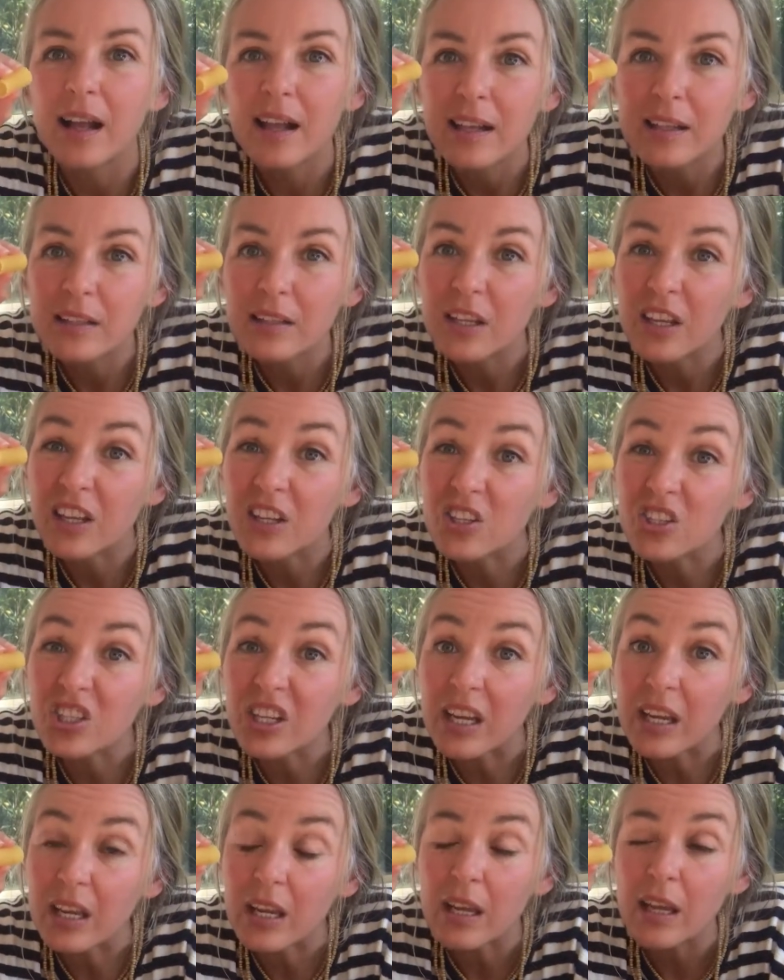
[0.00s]
As you can
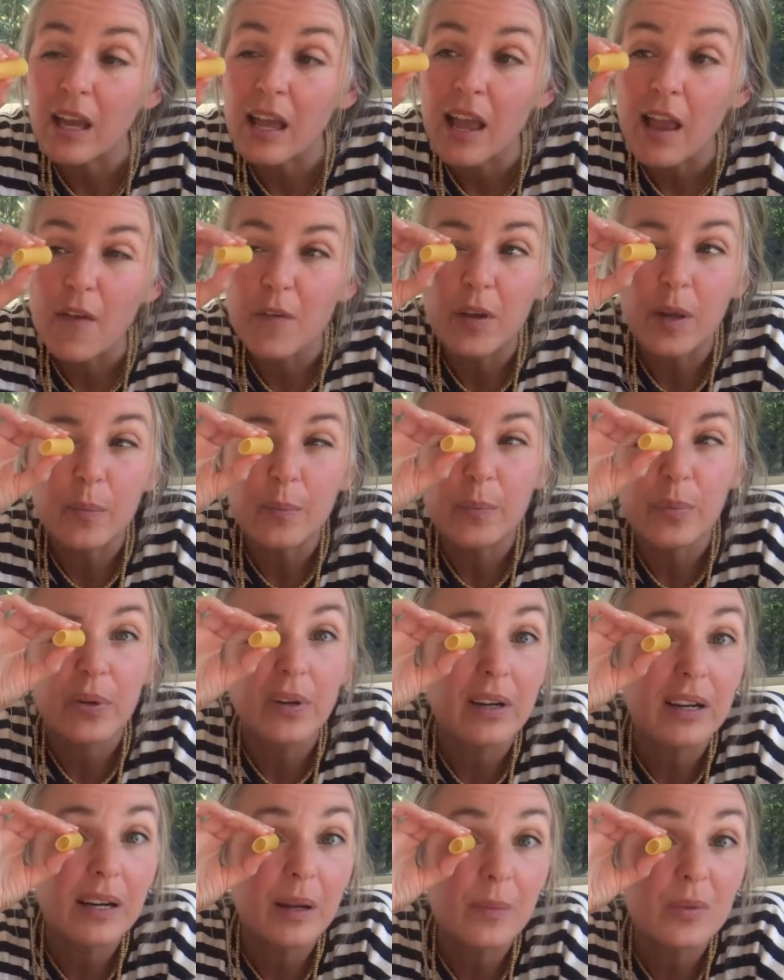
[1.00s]
check, if you can
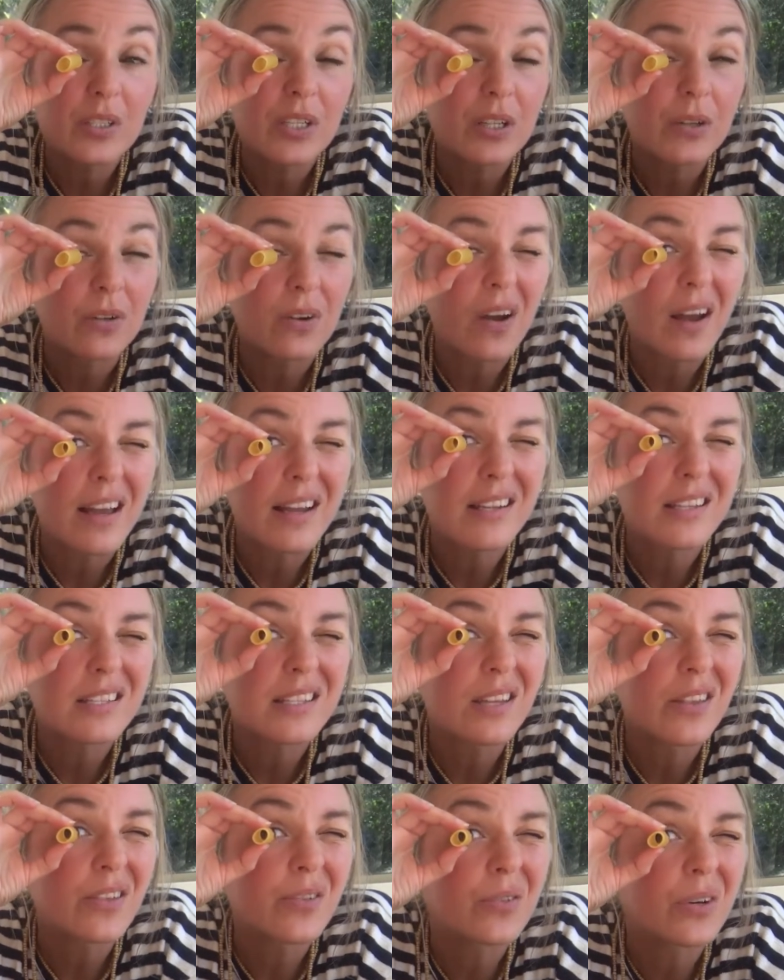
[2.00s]
put it up to your eye and
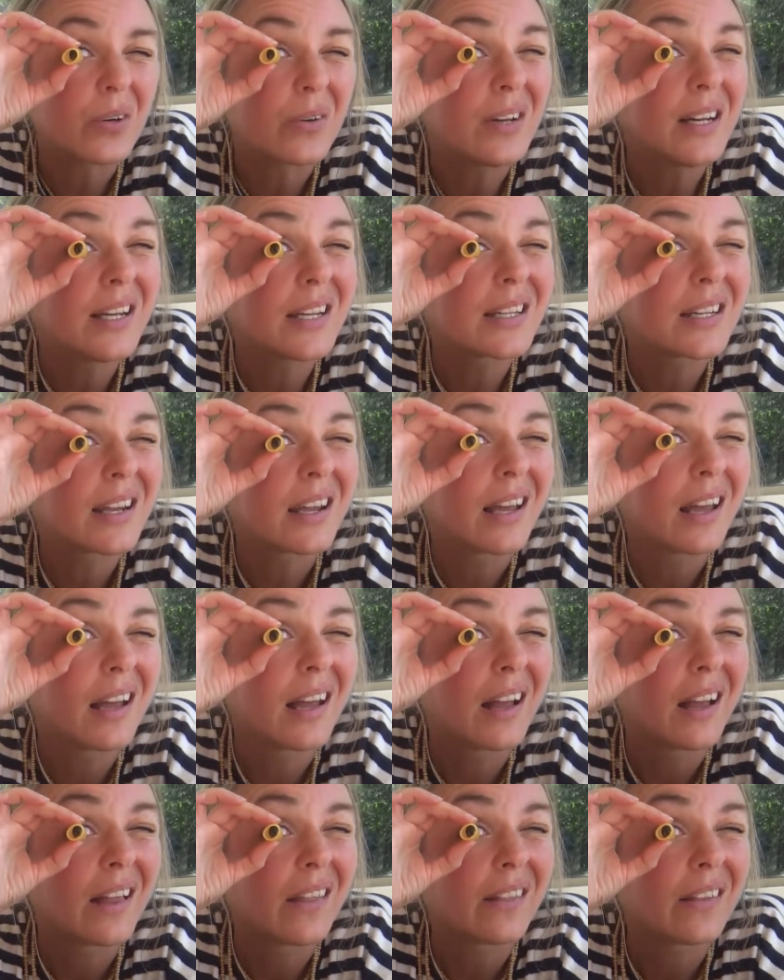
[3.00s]
see through it,
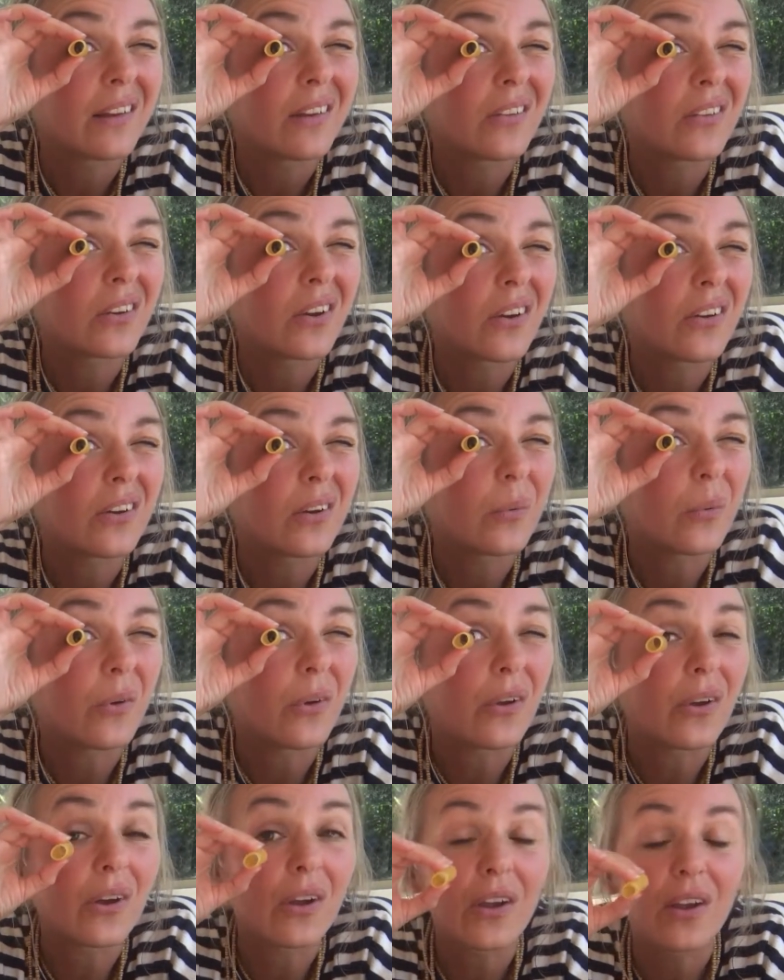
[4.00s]
then it's going to
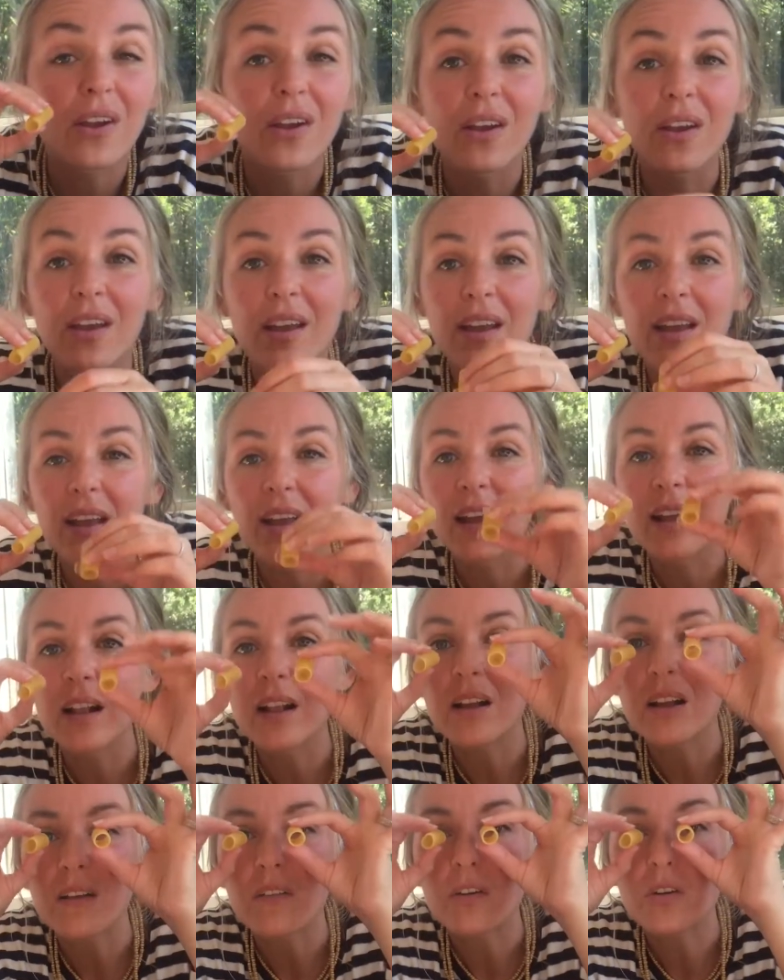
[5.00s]
work.
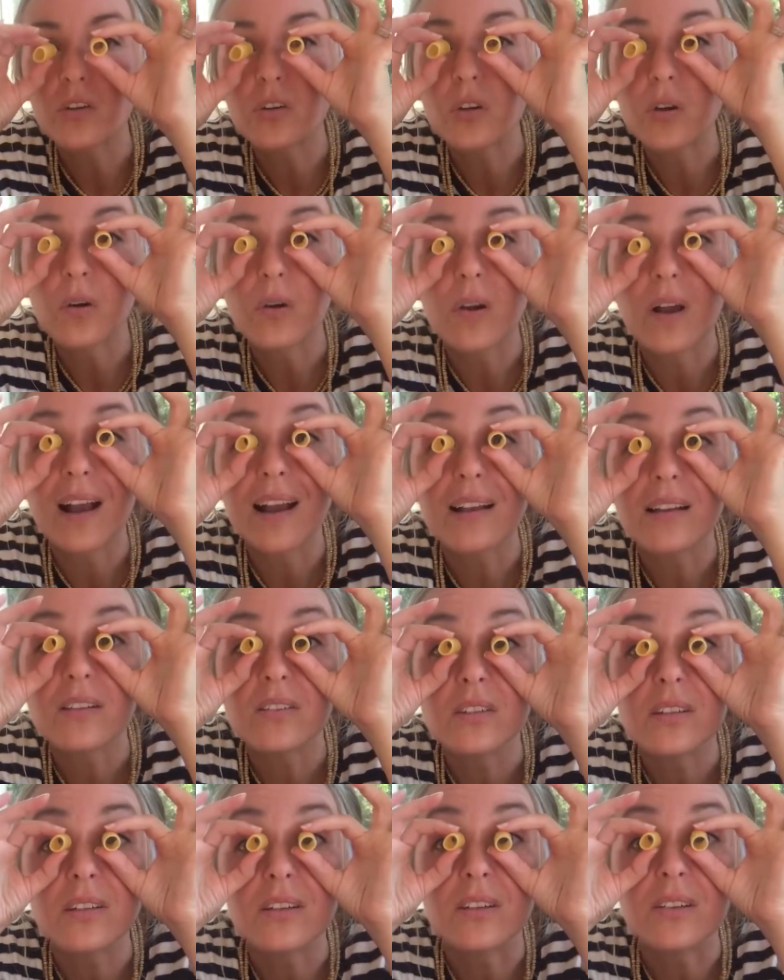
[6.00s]
I can
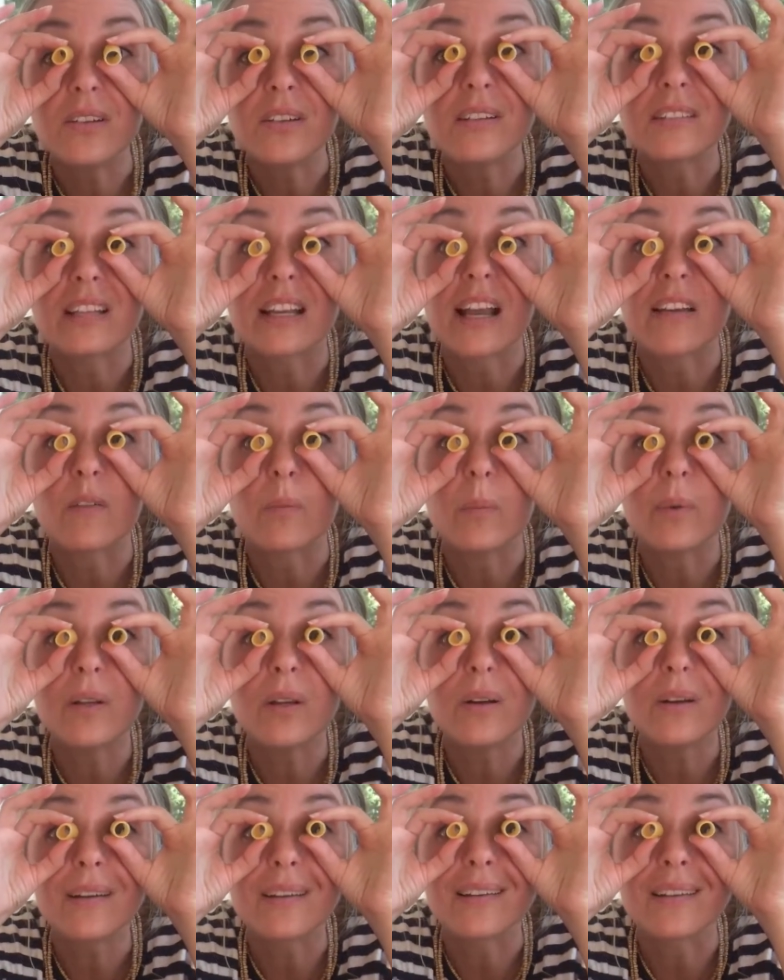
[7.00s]
see you, it's like having
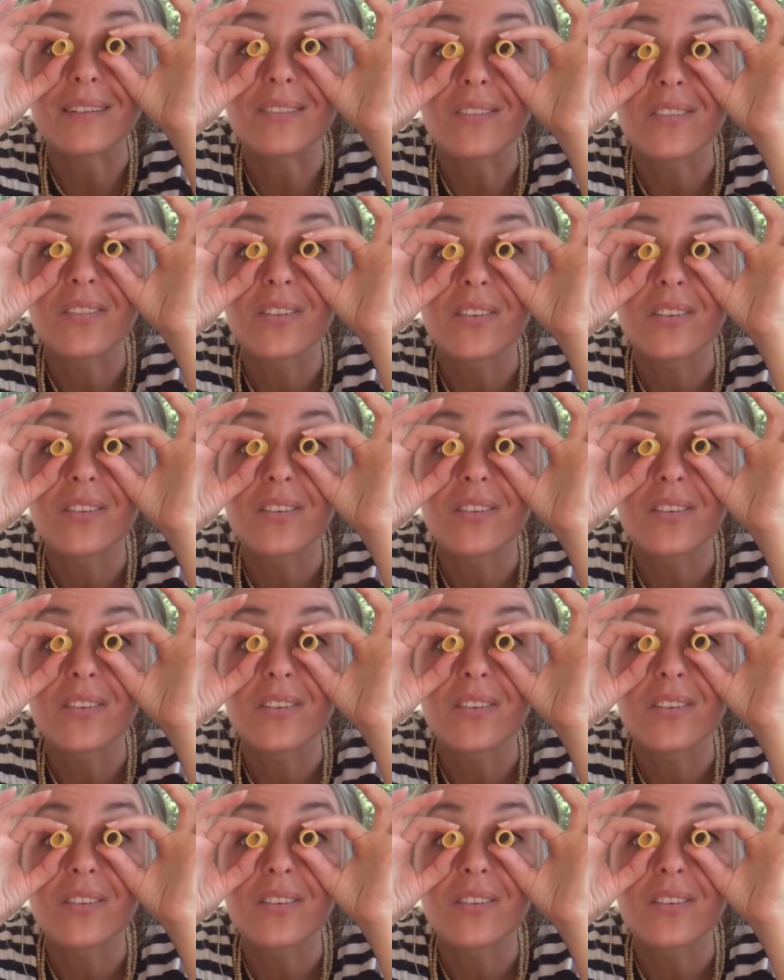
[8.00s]
binoculars.